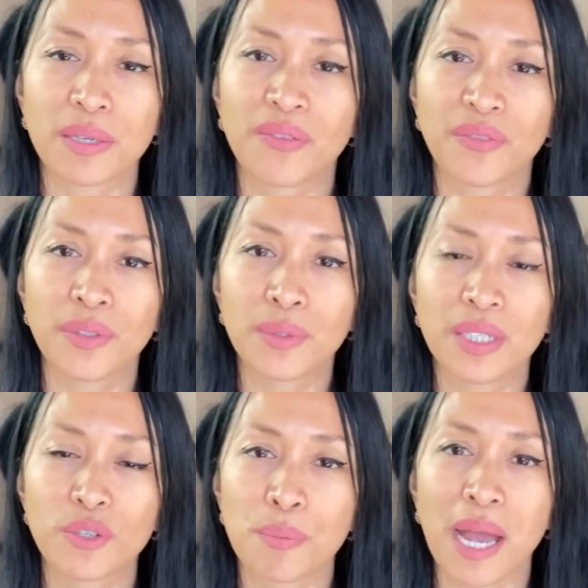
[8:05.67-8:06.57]
food
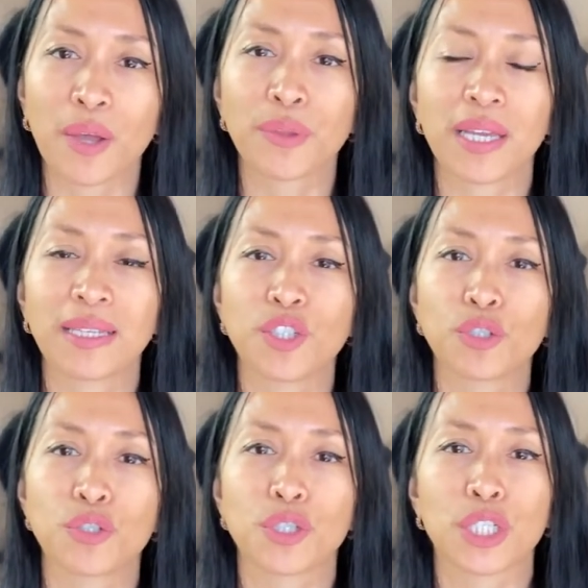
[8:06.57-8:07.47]
in your mouth, and you're
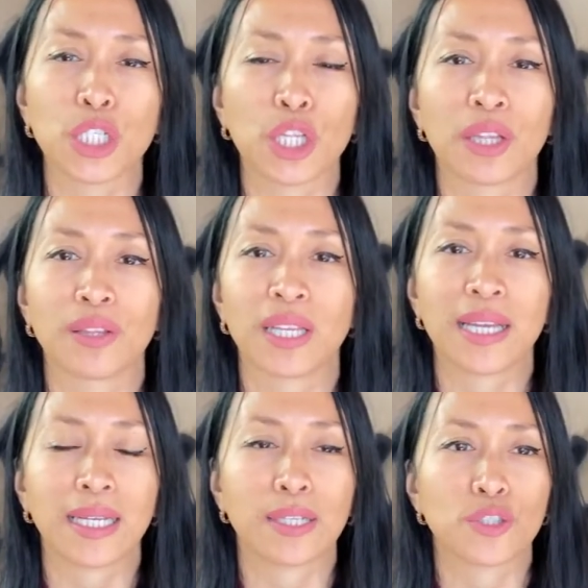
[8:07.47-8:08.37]
just gonna
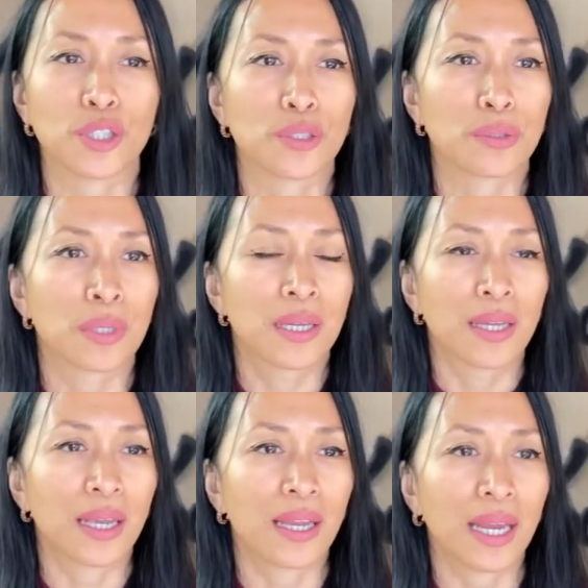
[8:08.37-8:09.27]
let it just,
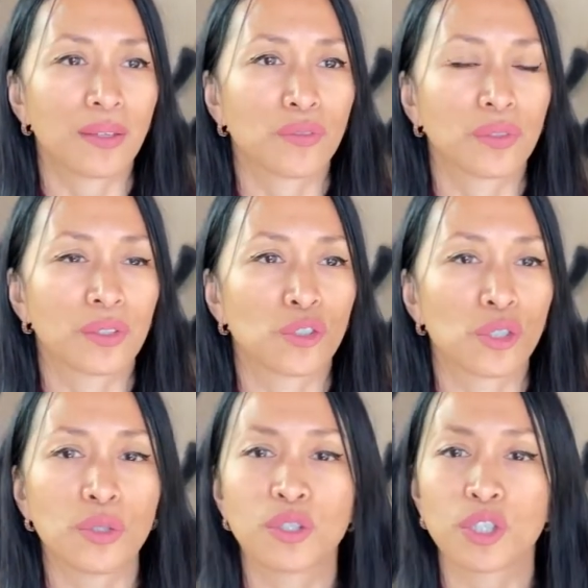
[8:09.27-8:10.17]

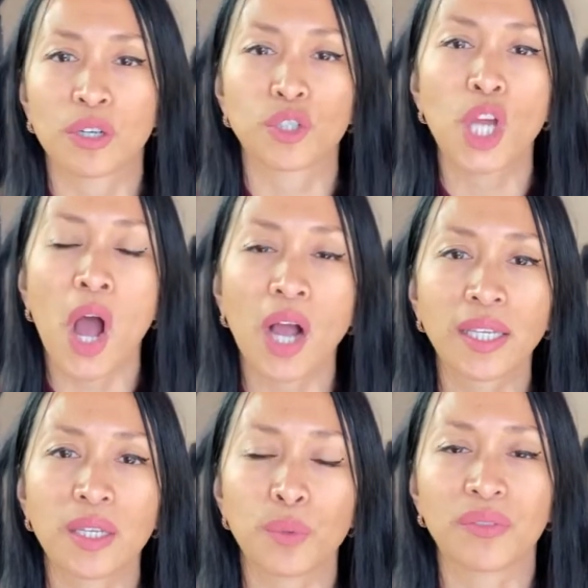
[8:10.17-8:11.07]
you'd start
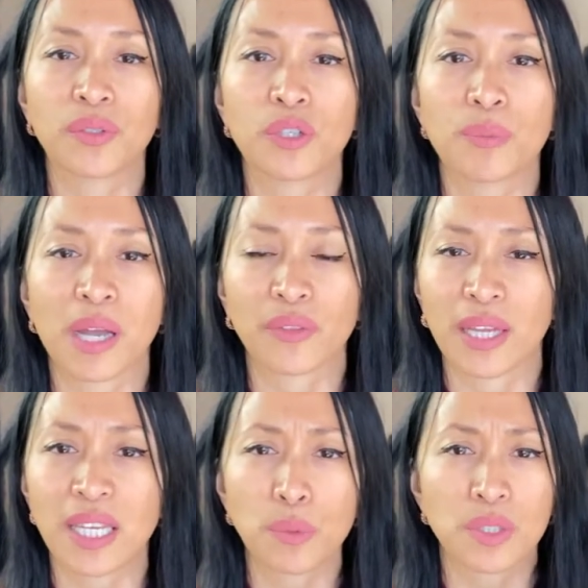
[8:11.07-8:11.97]
talking with food in your mouth,
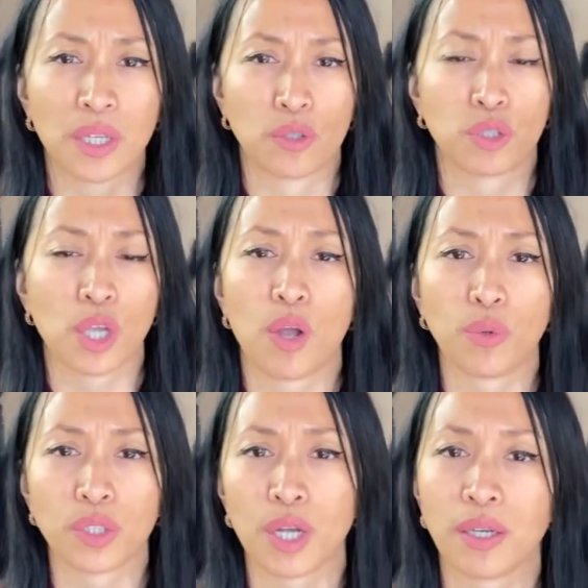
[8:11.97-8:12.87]
and he would say,
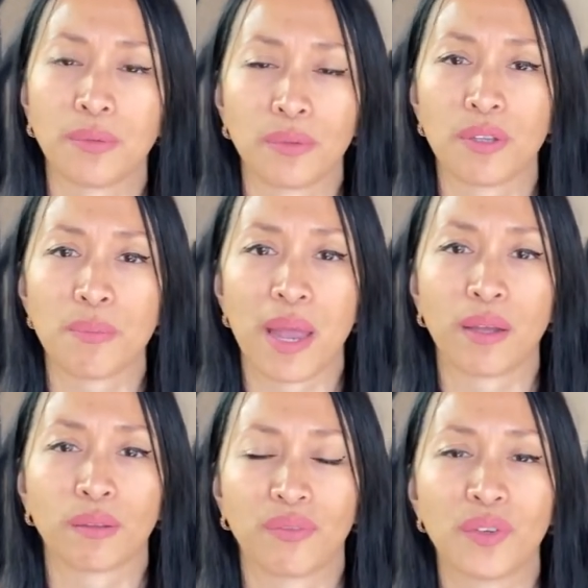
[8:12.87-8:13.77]
don't talk with your
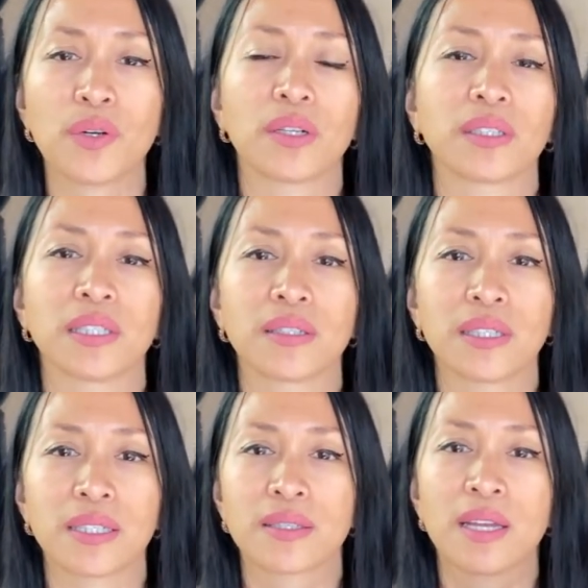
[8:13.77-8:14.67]
mouth full, in
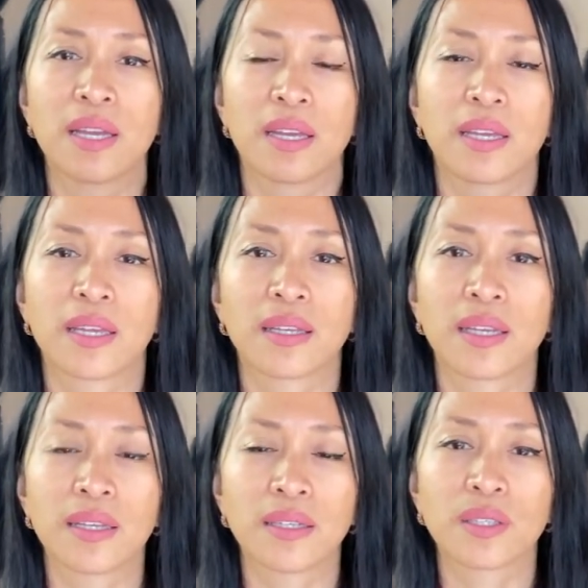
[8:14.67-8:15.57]

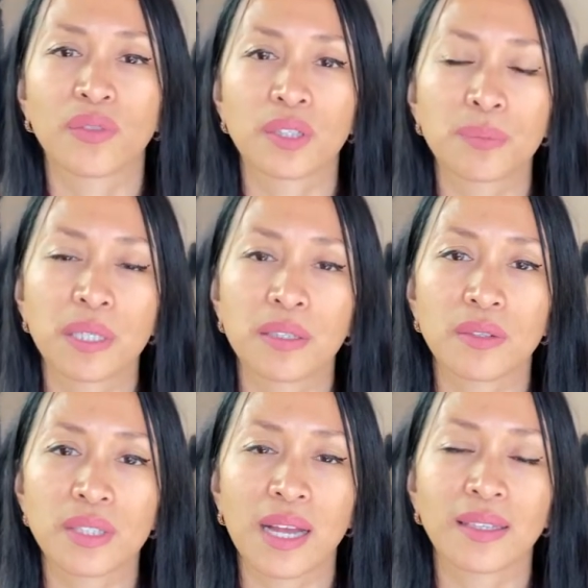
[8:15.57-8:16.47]
his Filipino
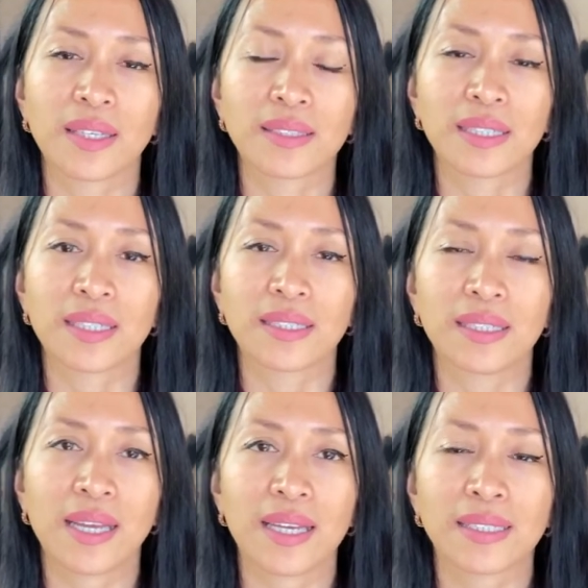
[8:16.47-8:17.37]
dialect. And
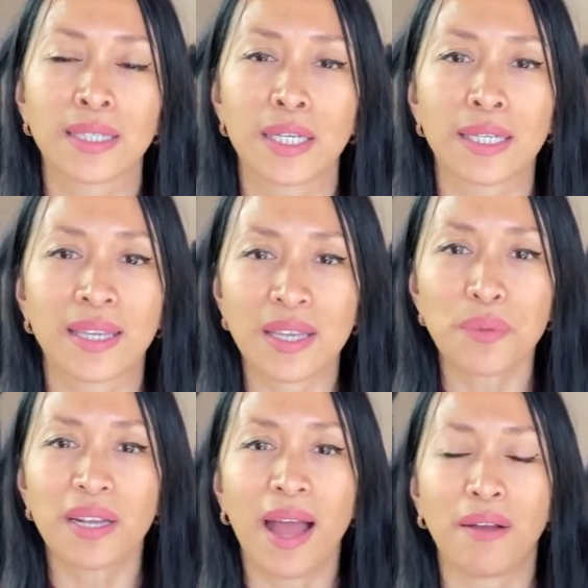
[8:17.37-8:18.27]
yet he
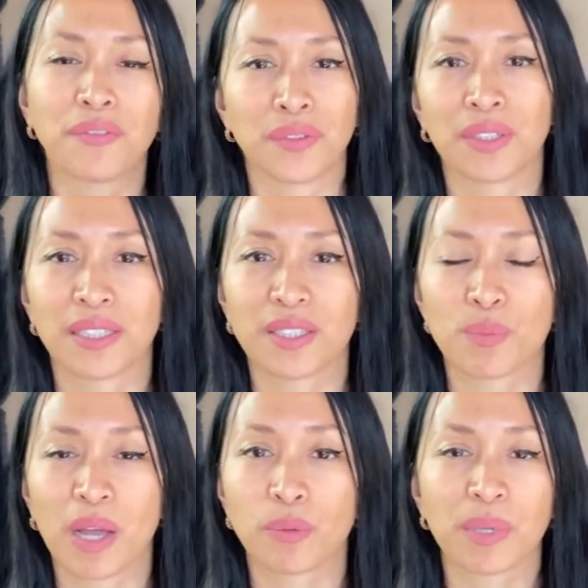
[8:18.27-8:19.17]
would have food in his
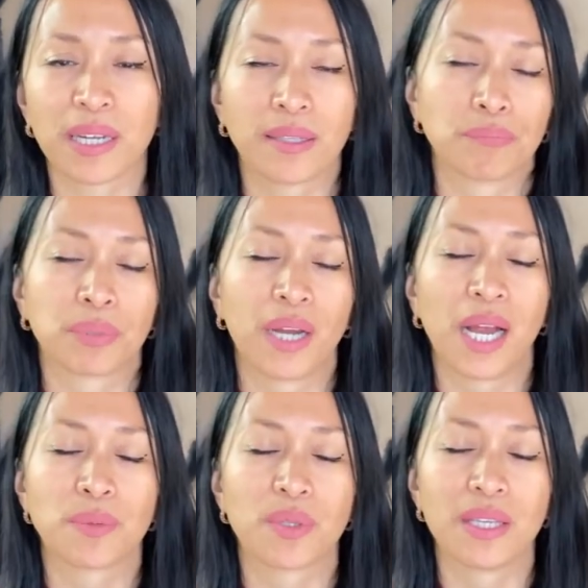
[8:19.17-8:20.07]
mouth, but
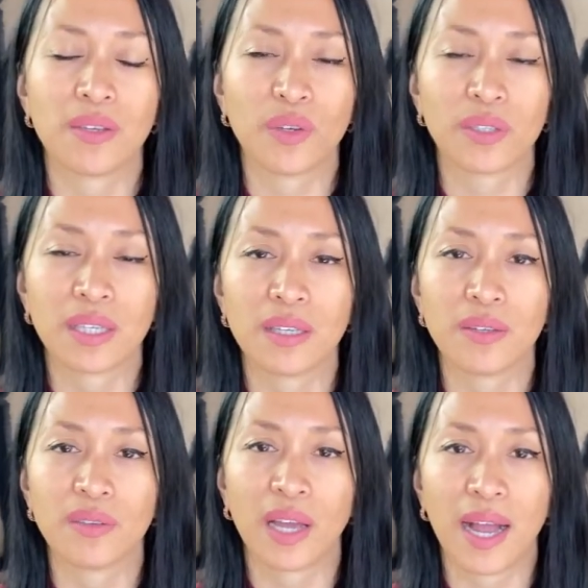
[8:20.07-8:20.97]
perhaps
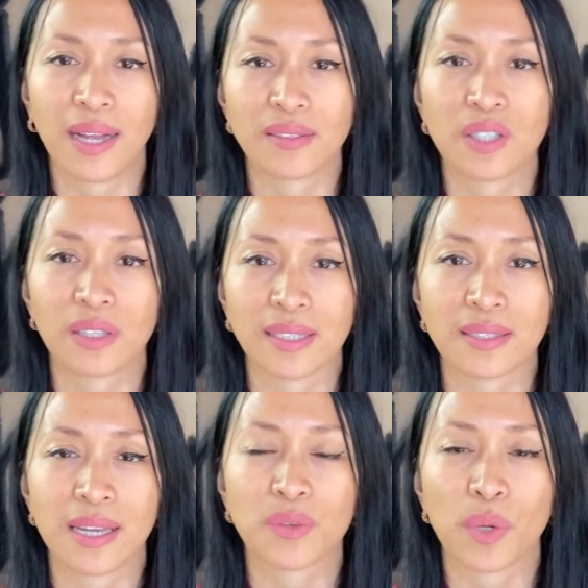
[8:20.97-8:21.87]
he had to like
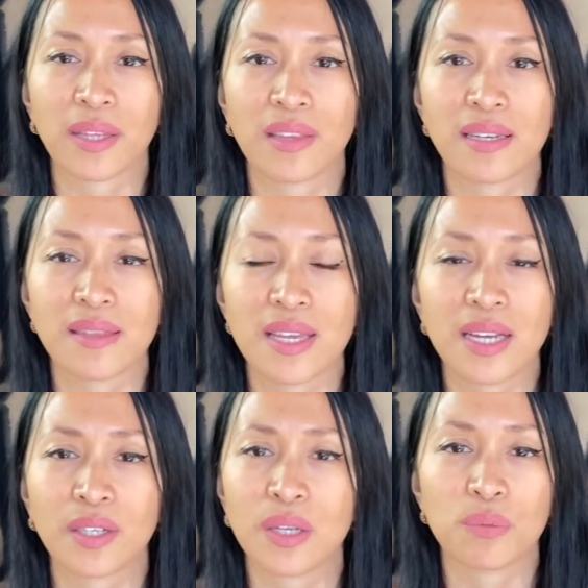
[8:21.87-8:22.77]
say it right then and there,
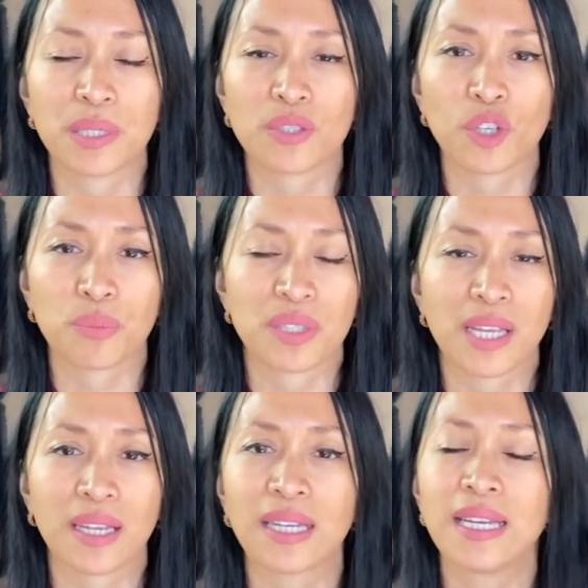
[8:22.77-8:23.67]
and he would be so
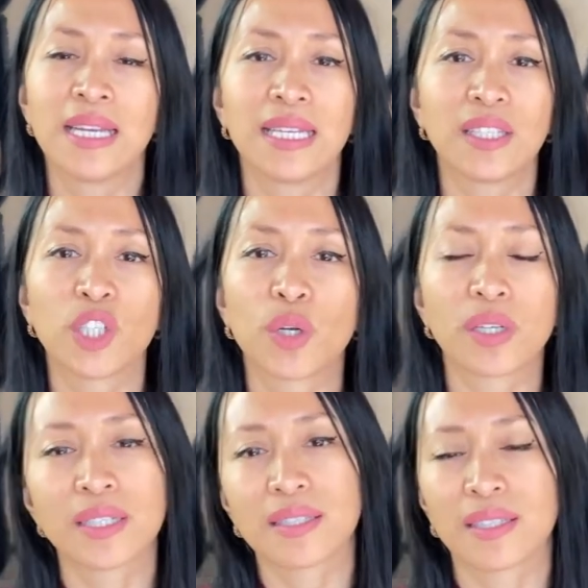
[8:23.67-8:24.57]
upset,
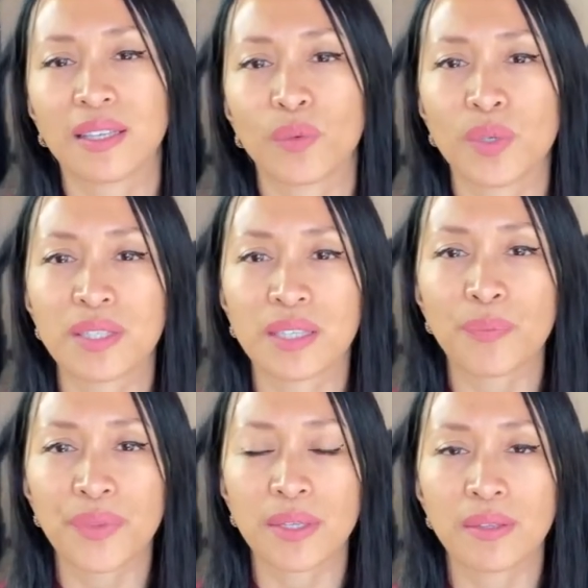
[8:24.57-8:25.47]
because it was
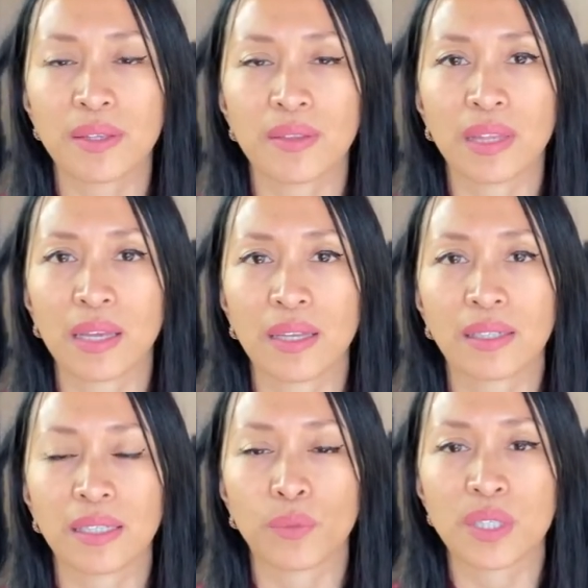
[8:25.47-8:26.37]
something
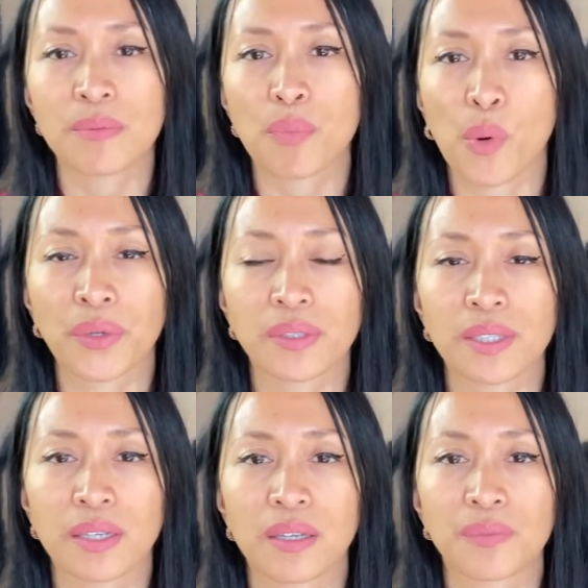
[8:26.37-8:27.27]
that was important to
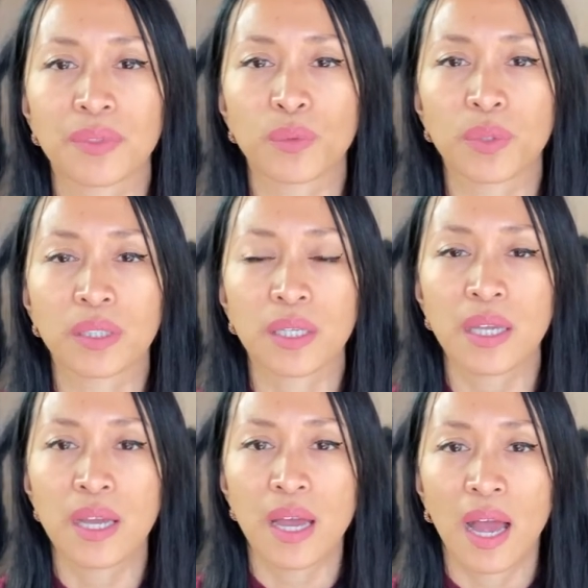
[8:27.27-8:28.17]
him, really
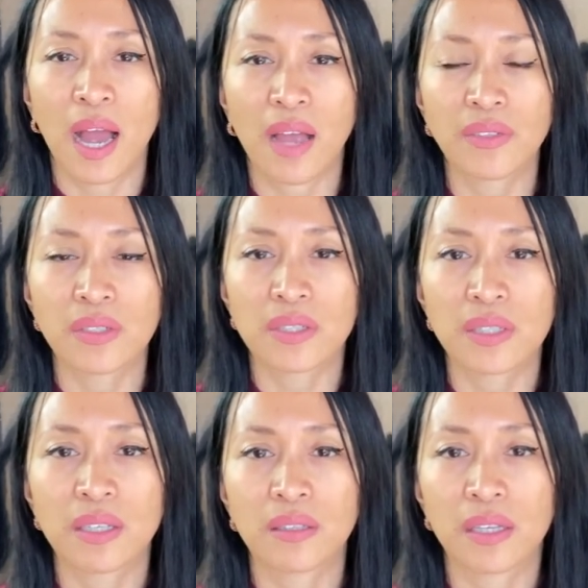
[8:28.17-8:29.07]
having to
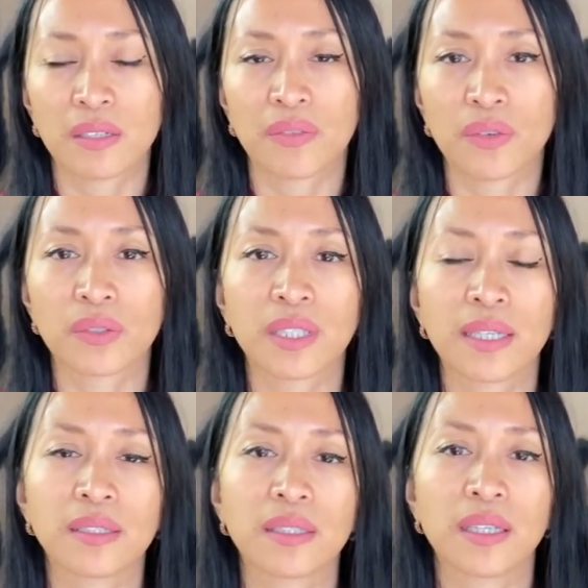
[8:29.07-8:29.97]
see a lady for a
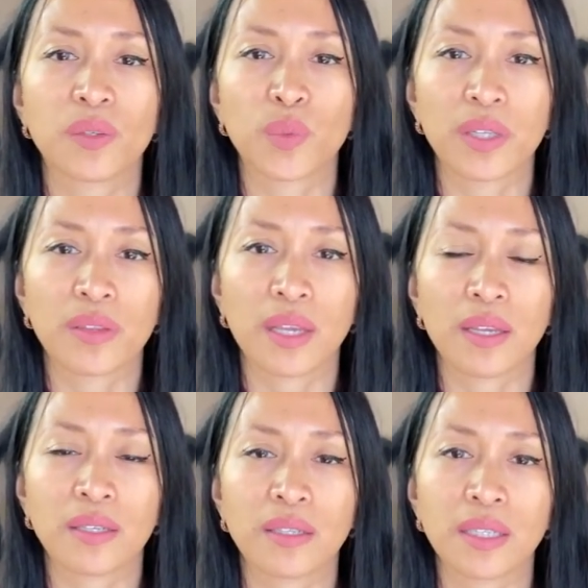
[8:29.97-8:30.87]
lady and what
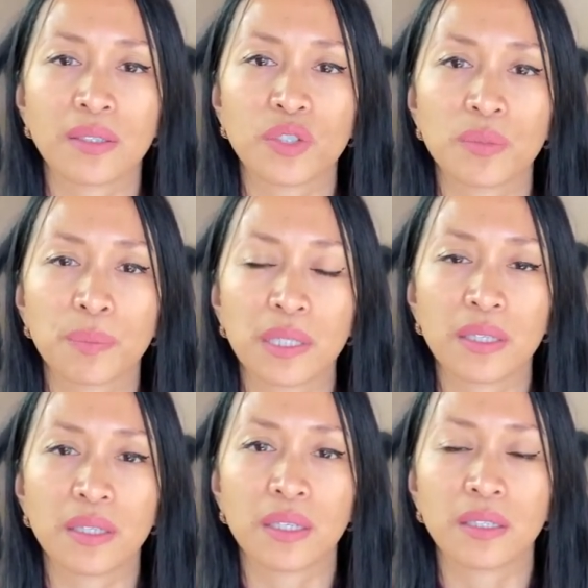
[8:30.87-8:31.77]
they needed to
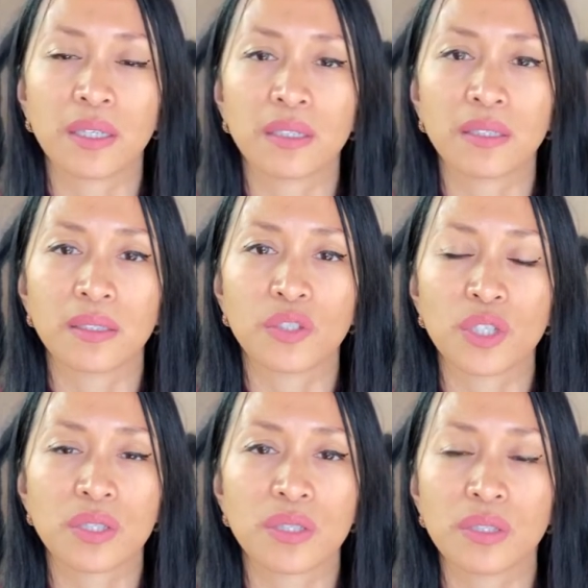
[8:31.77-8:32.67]
be, in
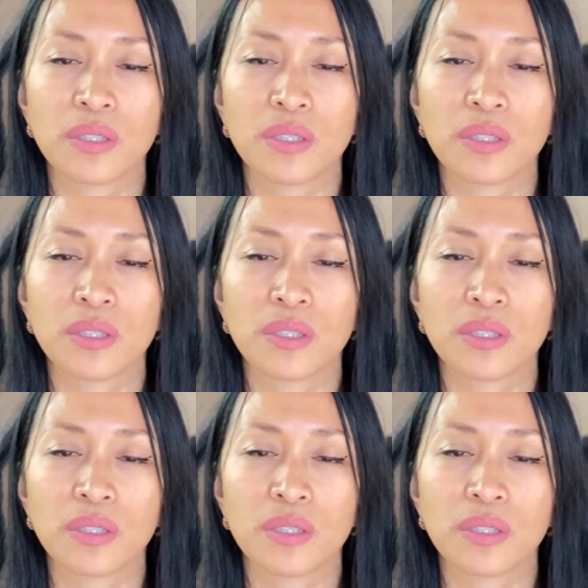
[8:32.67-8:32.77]
just